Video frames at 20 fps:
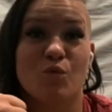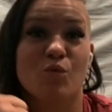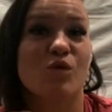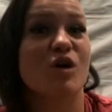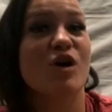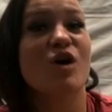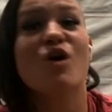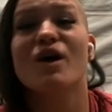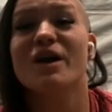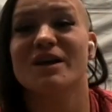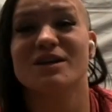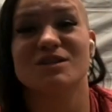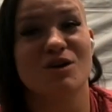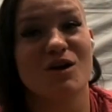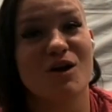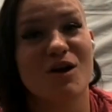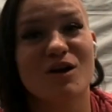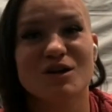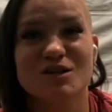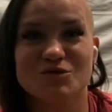We're going as
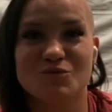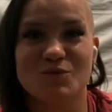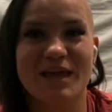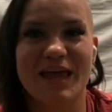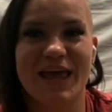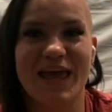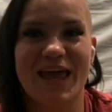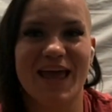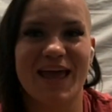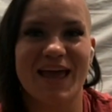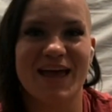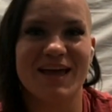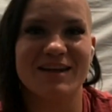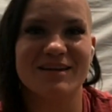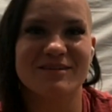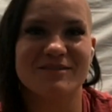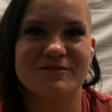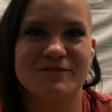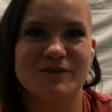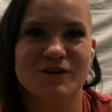hard as we
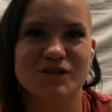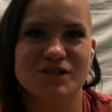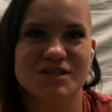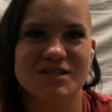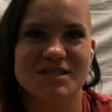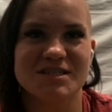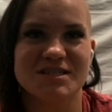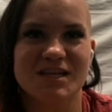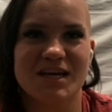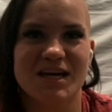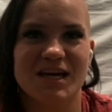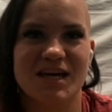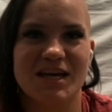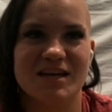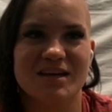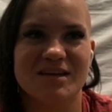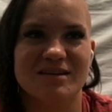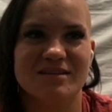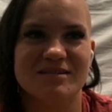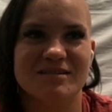can versus
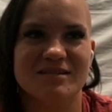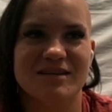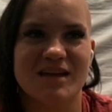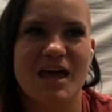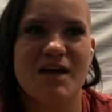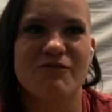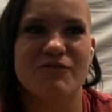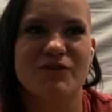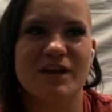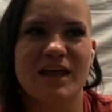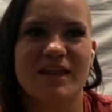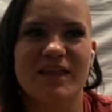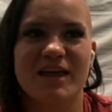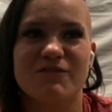every day.